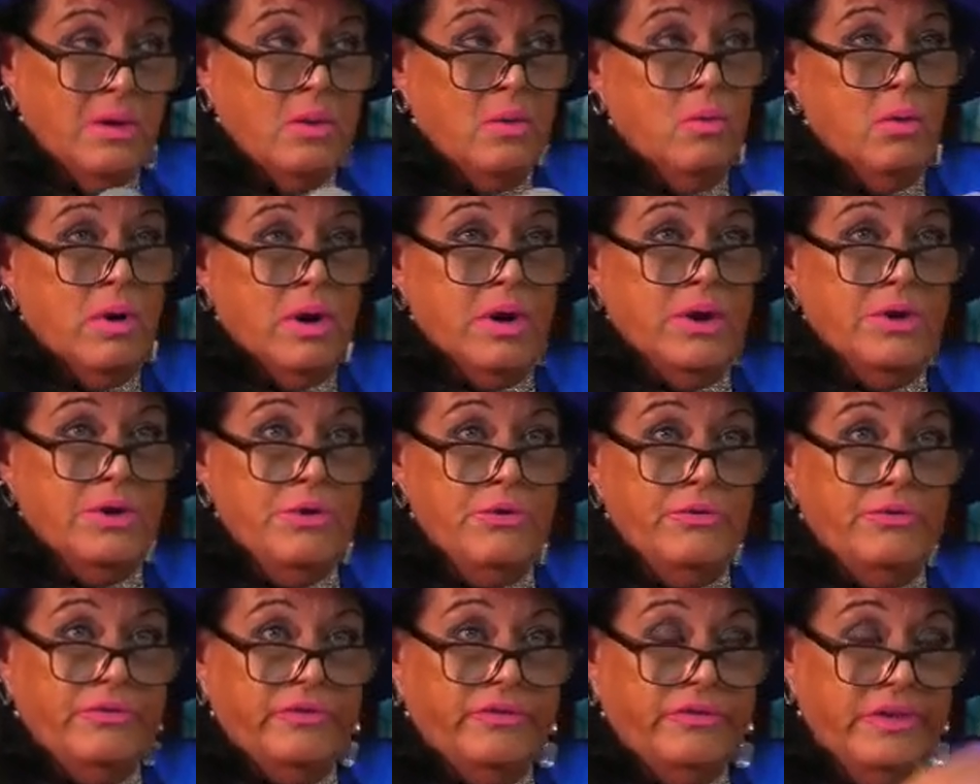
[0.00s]
where
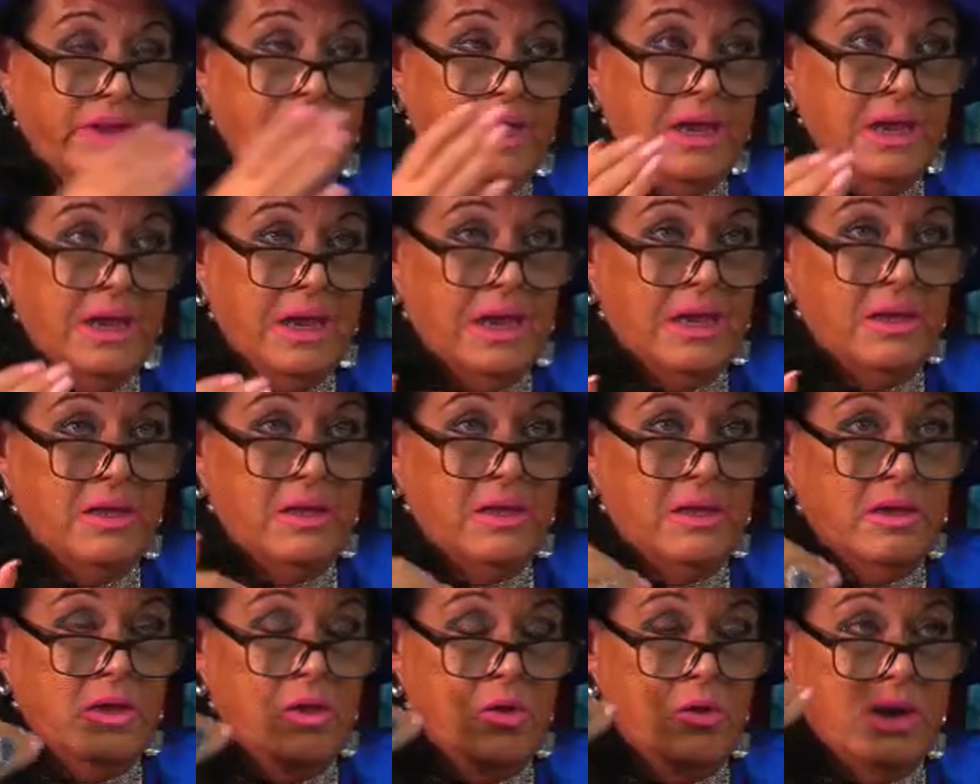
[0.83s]
you see
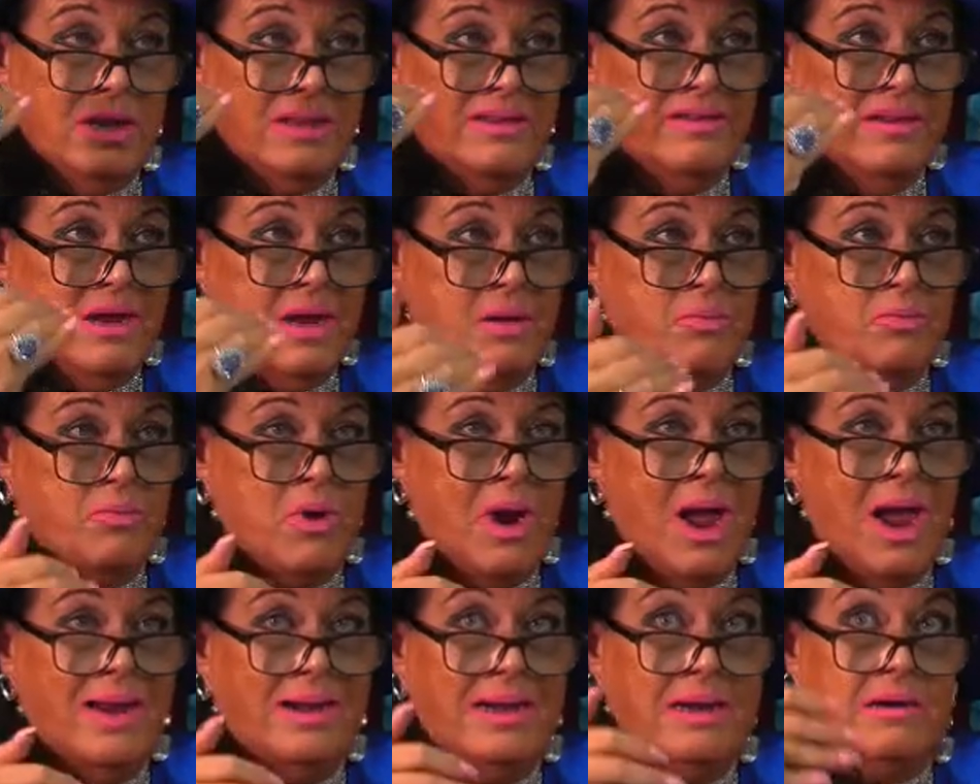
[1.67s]
and you can take
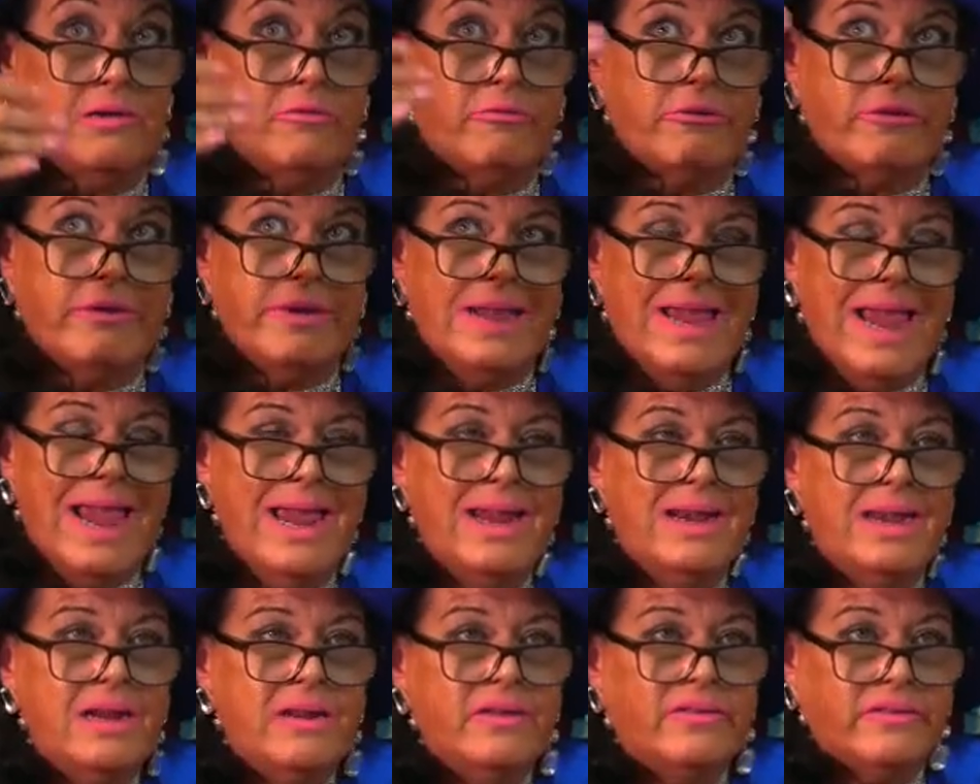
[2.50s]
pride in
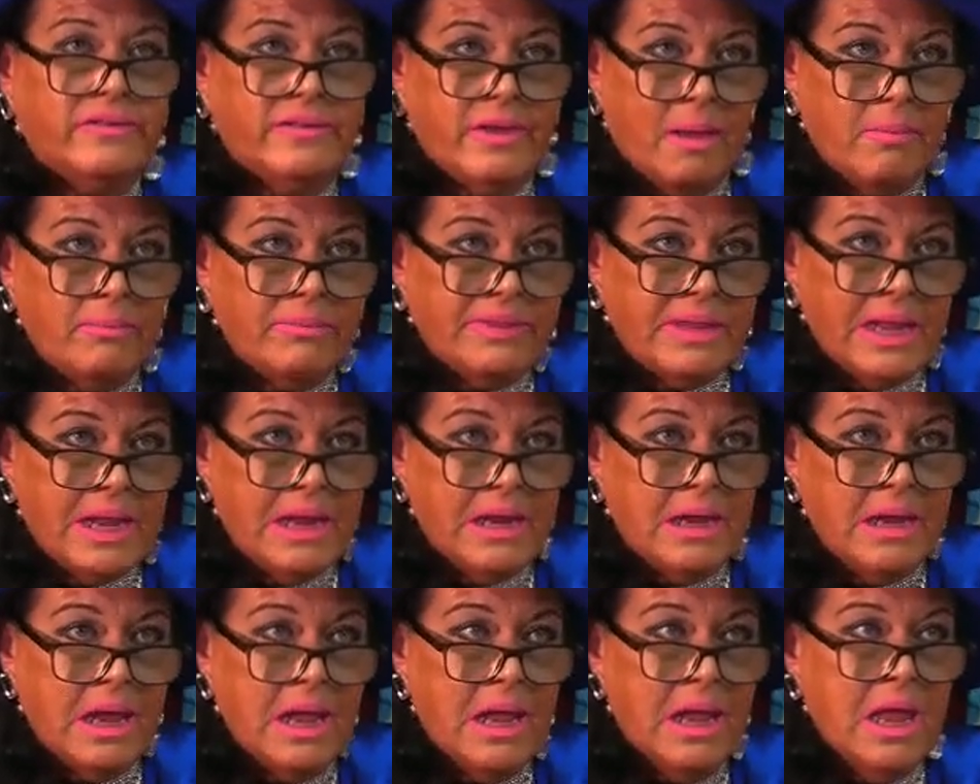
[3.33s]
creating
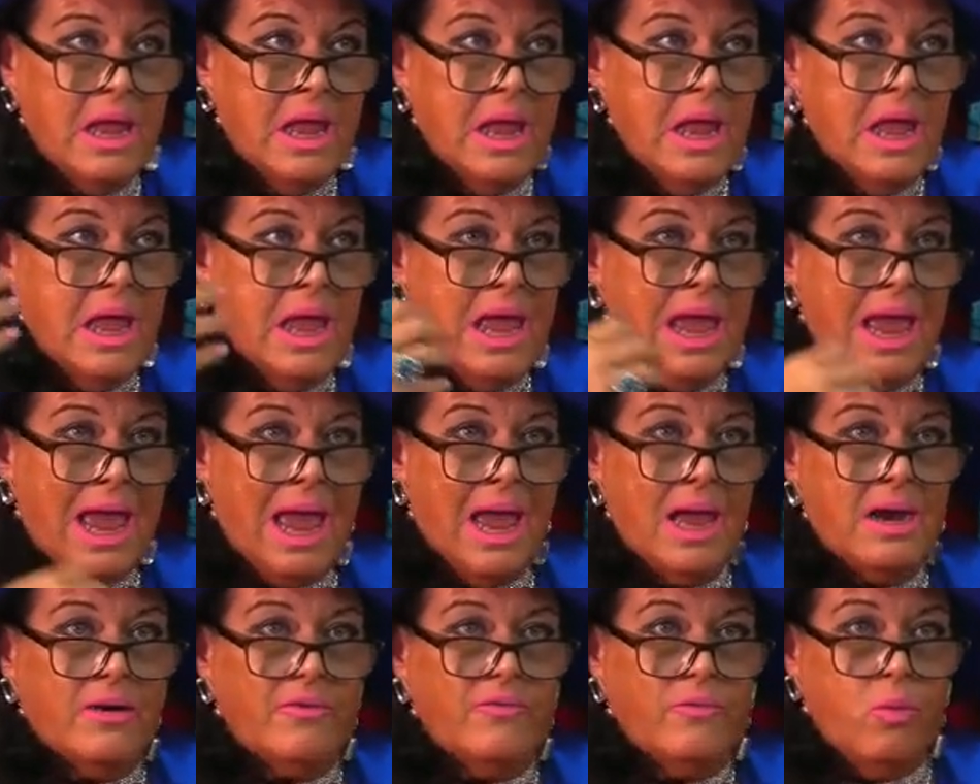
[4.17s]
something
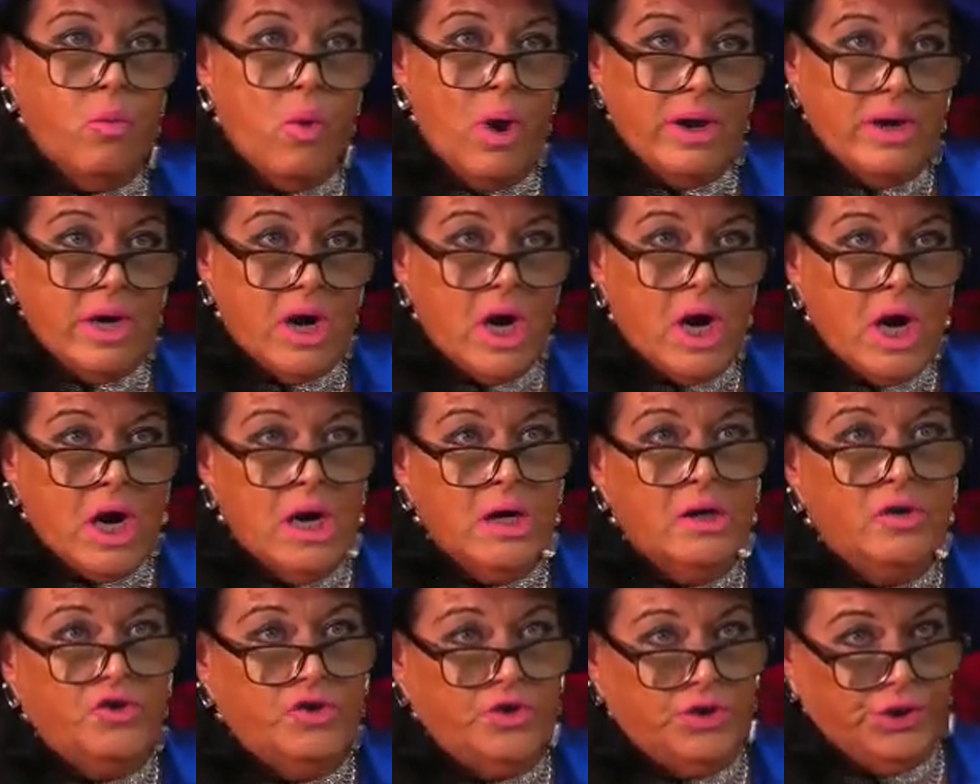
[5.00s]
out of what
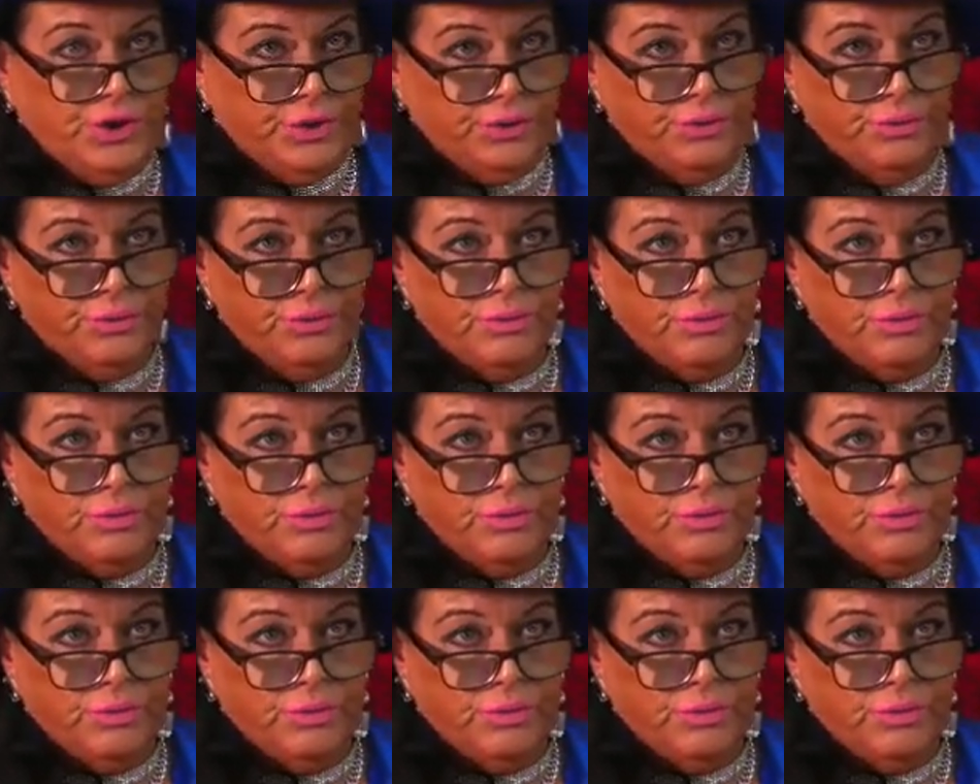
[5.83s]
hurt you